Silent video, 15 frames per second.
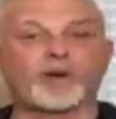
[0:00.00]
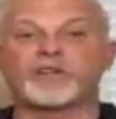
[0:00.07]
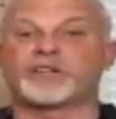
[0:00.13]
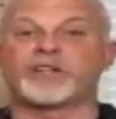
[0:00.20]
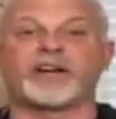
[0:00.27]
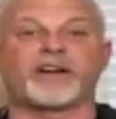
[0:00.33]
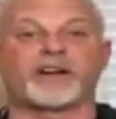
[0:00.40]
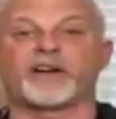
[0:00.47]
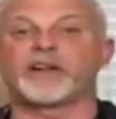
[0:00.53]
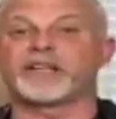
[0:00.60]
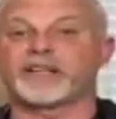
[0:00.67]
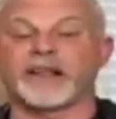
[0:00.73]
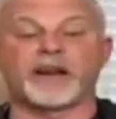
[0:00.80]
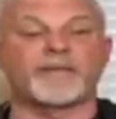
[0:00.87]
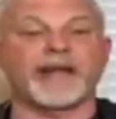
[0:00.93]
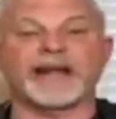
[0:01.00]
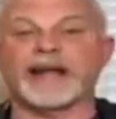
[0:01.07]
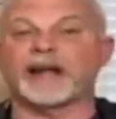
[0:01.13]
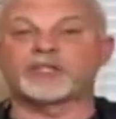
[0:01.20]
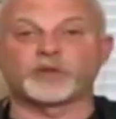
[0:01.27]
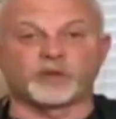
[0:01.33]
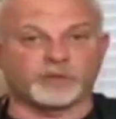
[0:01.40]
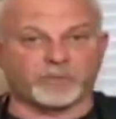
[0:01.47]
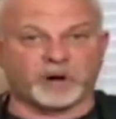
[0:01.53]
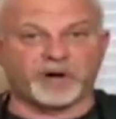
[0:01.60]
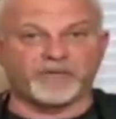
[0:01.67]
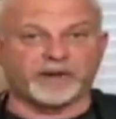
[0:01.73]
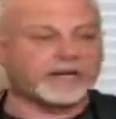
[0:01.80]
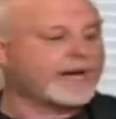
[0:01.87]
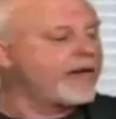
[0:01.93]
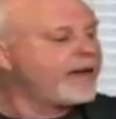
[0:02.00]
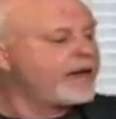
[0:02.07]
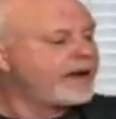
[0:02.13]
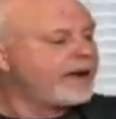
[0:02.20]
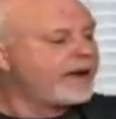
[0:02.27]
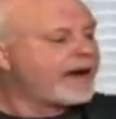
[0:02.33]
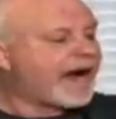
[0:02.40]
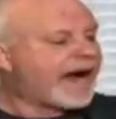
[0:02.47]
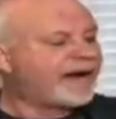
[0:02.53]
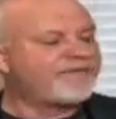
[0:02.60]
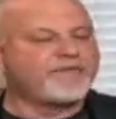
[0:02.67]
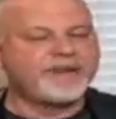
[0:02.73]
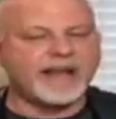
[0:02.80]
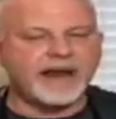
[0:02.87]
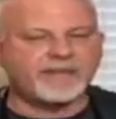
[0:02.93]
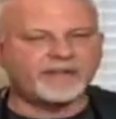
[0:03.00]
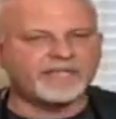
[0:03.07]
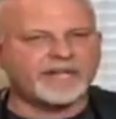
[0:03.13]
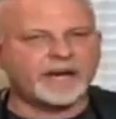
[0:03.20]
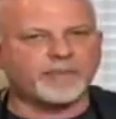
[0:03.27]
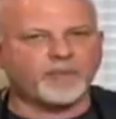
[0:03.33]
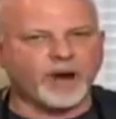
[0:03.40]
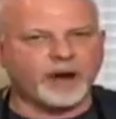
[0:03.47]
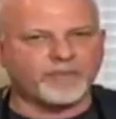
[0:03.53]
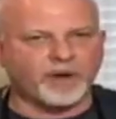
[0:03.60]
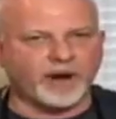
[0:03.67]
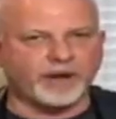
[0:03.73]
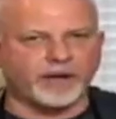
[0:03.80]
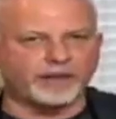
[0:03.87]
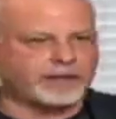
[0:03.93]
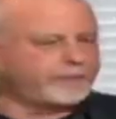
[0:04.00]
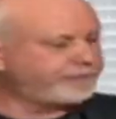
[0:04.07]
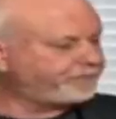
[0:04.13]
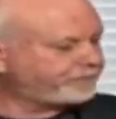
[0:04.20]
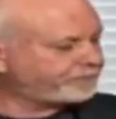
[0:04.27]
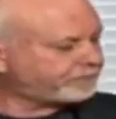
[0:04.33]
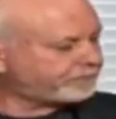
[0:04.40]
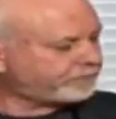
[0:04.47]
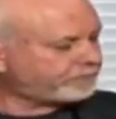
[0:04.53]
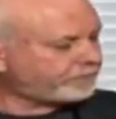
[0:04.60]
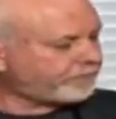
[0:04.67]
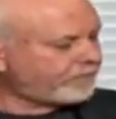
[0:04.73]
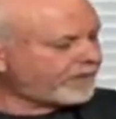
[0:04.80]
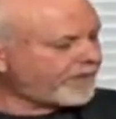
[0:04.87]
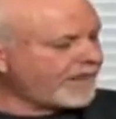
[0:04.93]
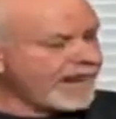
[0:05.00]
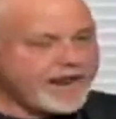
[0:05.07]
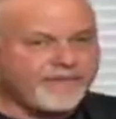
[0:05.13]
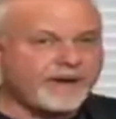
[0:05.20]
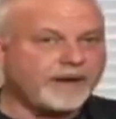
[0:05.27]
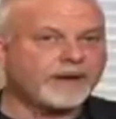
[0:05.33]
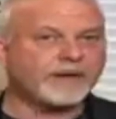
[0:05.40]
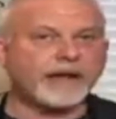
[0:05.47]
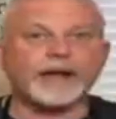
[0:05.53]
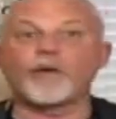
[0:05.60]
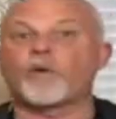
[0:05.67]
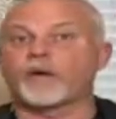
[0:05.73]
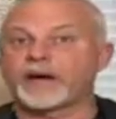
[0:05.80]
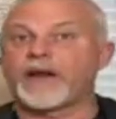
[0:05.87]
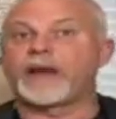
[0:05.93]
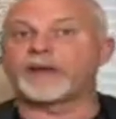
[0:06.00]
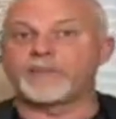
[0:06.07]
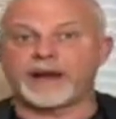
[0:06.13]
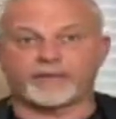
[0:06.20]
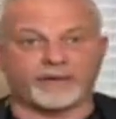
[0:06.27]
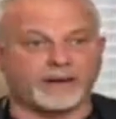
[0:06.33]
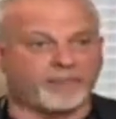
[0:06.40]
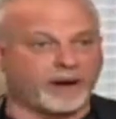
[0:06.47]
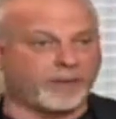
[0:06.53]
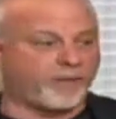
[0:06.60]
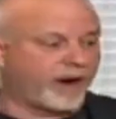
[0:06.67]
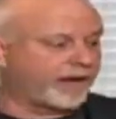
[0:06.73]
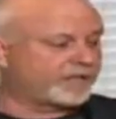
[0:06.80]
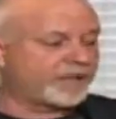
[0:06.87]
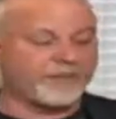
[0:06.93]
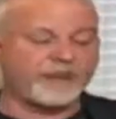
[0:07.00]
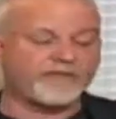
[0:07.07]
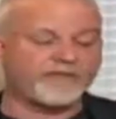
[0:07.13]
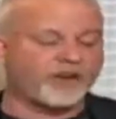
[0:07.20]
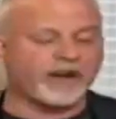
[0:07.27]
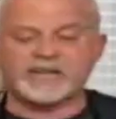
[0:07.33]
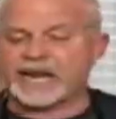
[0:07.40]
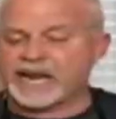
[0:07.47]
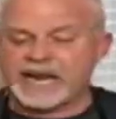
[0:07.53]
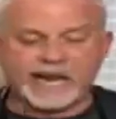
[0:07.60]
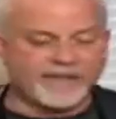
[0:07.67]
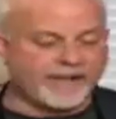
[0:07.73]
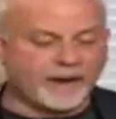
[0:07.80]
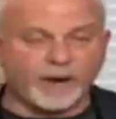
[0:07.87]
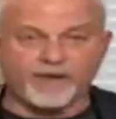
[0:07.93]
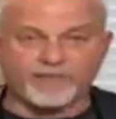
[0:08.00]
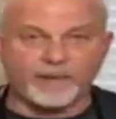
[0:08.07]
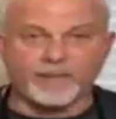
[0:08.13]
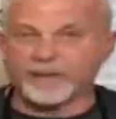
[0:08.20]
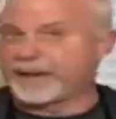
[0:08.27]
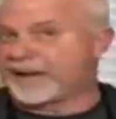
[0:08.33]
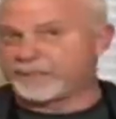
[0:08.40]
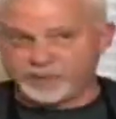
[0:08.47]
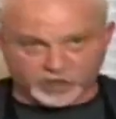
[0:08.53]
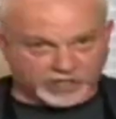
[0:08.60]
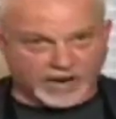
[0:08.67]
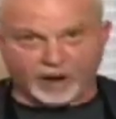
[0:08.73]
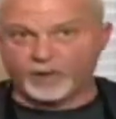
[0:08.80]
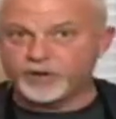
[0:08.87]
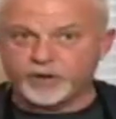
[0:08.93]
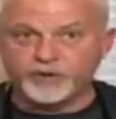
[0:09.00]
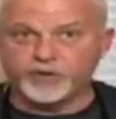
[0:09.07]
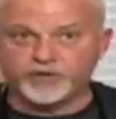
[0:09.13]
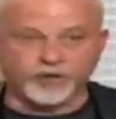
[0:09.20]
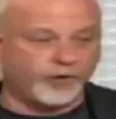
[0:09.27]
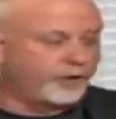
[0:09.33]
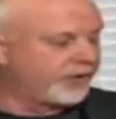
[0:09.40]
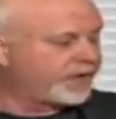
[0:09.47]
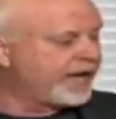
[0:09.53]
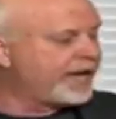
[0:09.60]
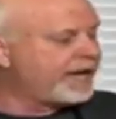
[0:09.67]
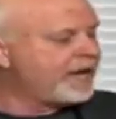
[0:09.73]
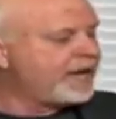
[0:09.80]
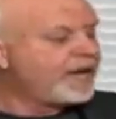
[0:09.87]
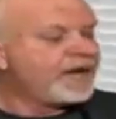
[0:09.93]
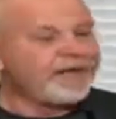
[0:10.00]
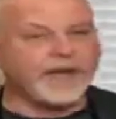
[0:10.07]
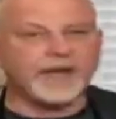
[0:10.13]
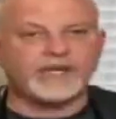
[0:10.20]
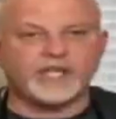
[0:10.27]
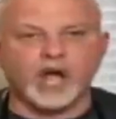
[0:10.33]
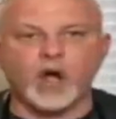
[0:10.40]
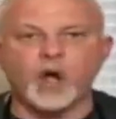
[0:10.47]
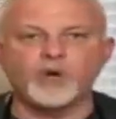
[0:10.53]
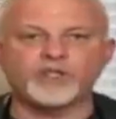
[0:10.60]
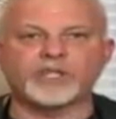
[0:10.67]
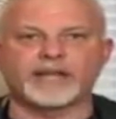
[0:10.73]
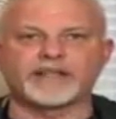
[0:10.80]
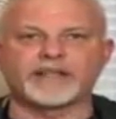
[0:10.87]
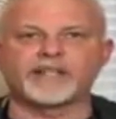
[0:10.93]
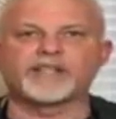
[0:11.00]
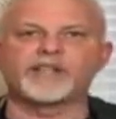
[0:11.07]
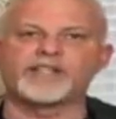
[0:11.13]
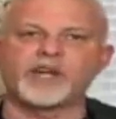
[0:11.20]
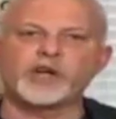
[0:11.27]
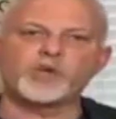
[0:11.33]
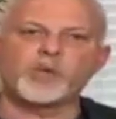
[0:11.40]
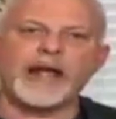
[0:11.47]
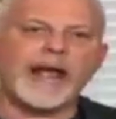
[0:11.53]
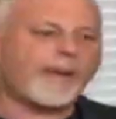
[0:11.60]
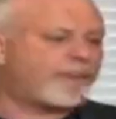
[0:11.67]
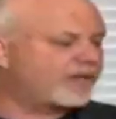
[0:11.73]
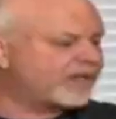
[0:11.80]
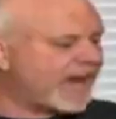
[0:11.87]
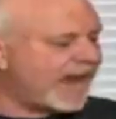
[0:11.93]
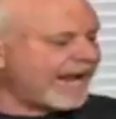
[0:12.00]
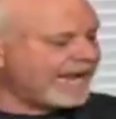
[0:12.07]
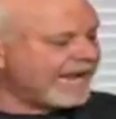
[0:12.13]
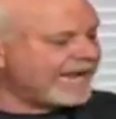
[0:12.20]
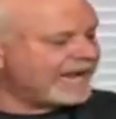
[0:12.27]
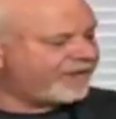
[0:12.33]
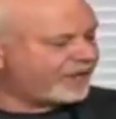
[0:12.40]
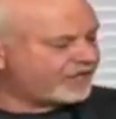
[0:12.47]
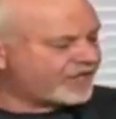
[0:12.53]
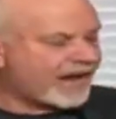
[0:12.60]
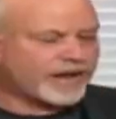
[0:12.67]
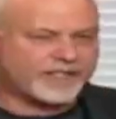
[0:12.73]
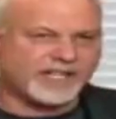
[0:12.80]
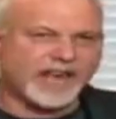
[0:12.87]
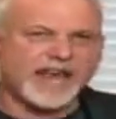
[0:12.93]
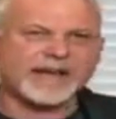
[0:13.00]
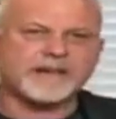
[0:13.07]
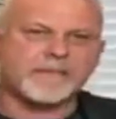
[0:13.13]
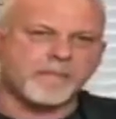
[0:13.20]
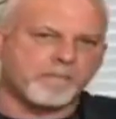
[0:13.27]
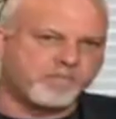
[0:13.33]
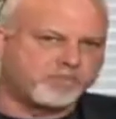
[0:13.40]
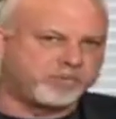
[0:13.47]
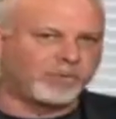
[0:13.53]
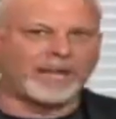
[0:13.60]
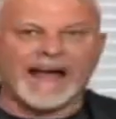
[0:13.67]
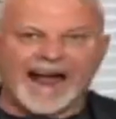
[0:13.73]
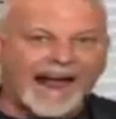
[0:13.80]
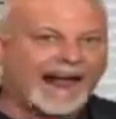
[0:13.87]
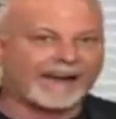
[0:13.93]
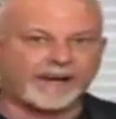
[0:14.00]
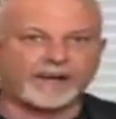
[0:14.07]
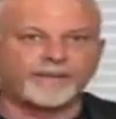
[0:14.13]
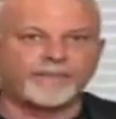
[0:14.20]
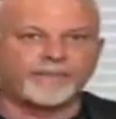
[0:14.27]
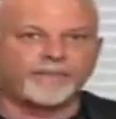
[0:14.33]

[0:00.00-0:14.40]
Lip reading: engineering on it to get it back out so it was perfect. I've never seen a bread product, even like organic bakery bread products. I'm not trying to take anything away from anything. I'm just telling you the truth. That toasts like this, because here's what happens. I can get this outside black,